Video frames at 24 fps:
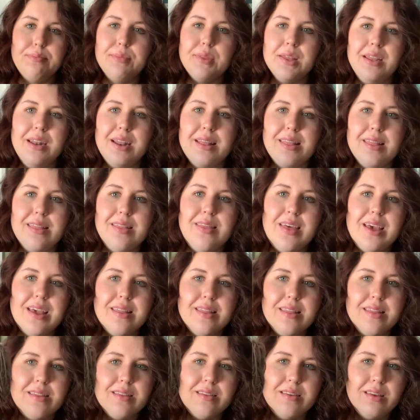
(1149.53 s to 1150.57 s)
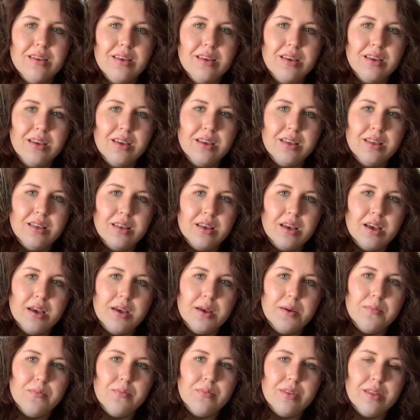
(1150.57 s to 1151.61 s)
And it's this.
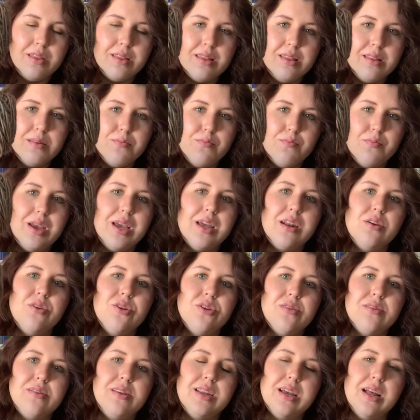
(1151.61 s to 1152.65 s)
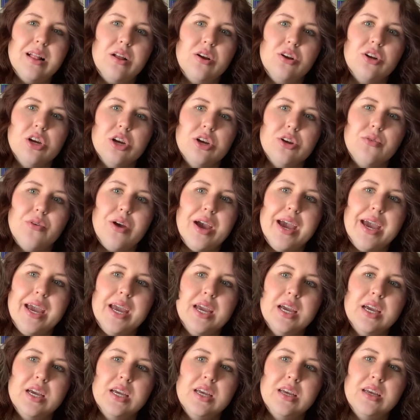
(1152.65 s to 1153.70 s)
This is Manos del
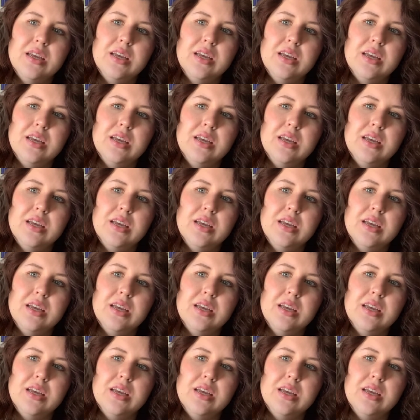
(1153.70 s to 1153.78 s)
Uruguay.